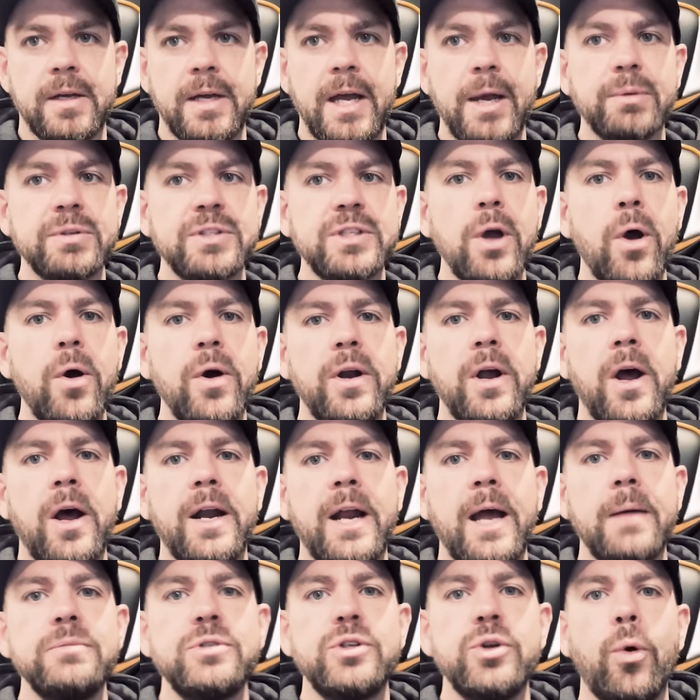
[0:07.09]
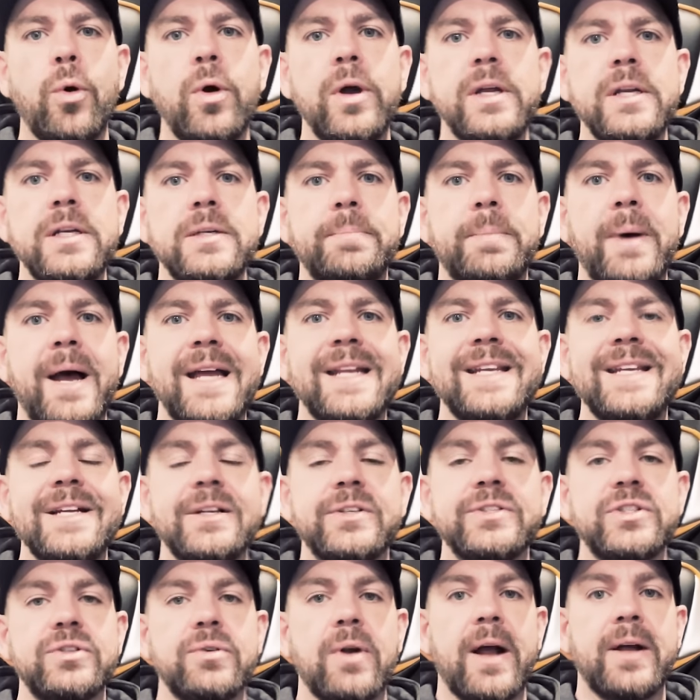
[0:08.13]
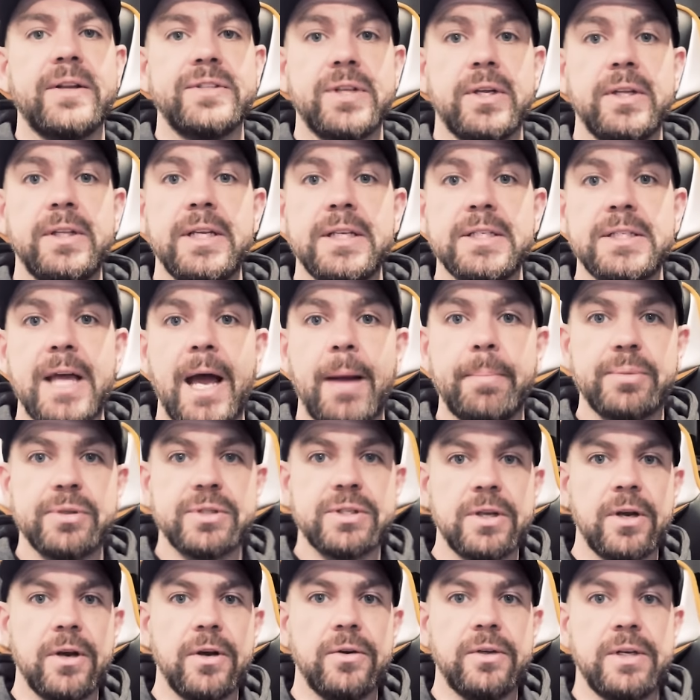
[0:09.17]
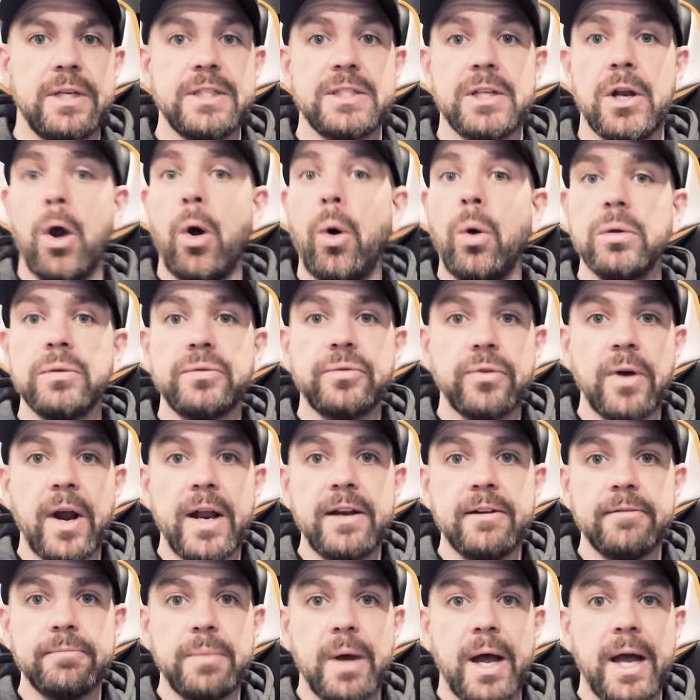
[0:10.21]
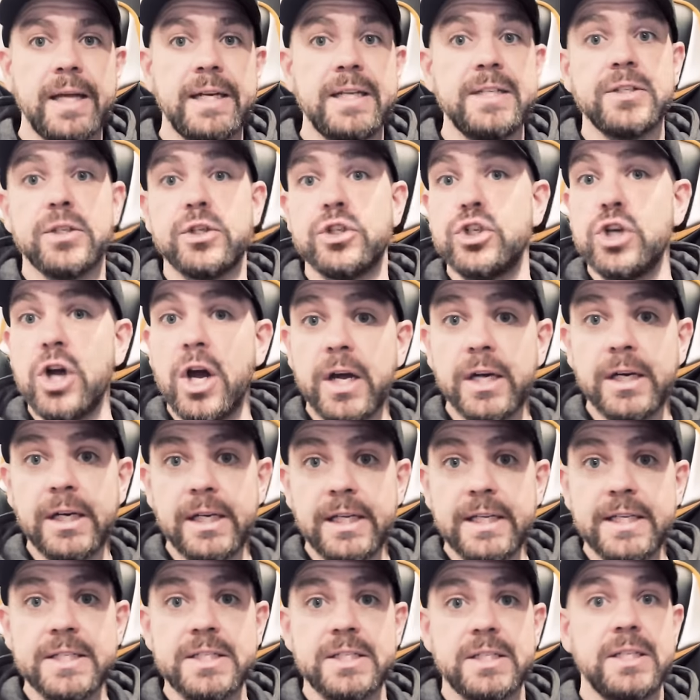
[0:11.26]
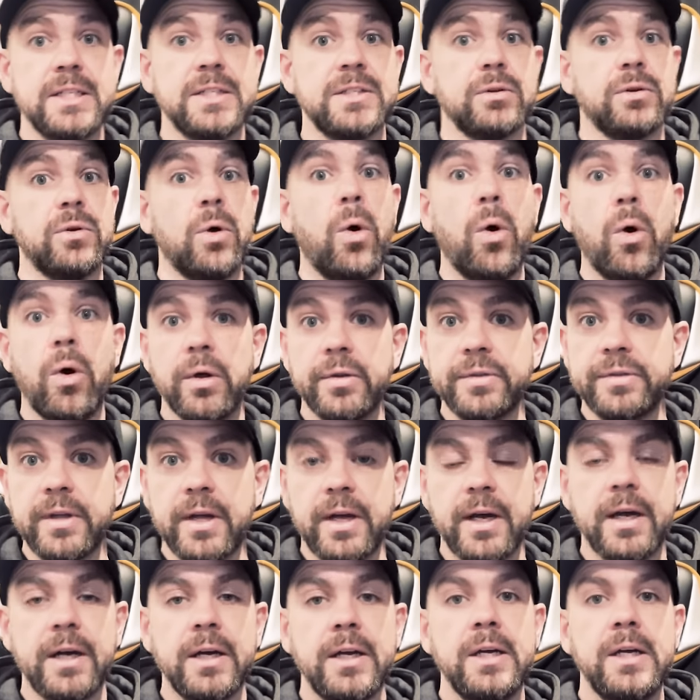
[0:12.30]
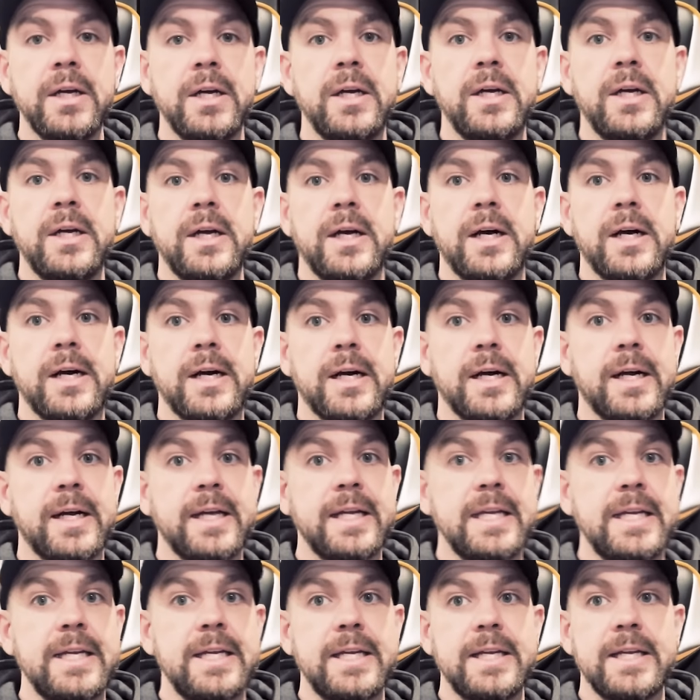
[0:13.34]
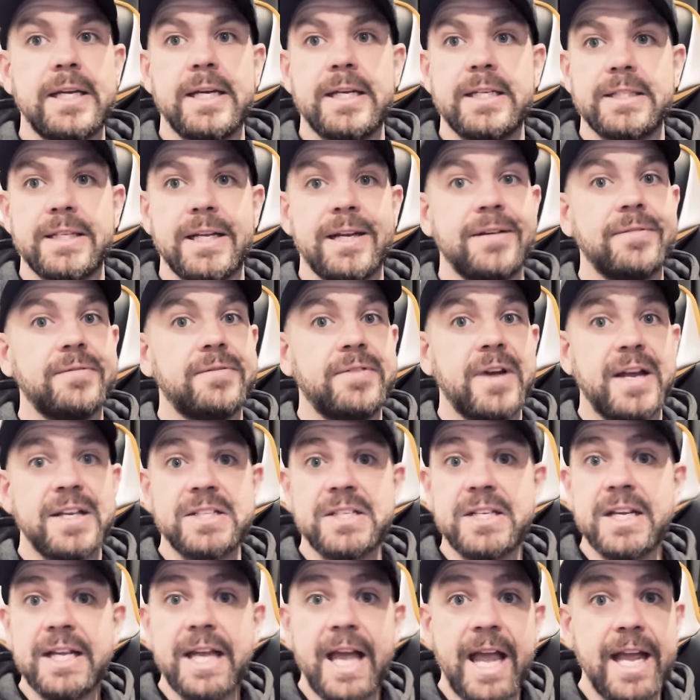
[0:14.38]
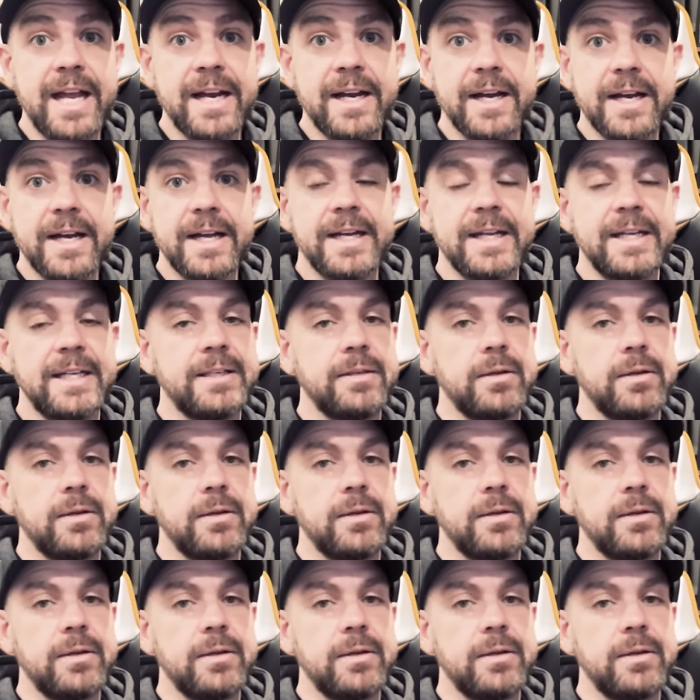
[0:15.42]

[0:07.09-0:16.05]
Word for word: Hey, what's going on? I'm joined by Neil Strauss on this episode. He's an old friend of mine. He's a journalist, he's an author, uh, he is an investigator.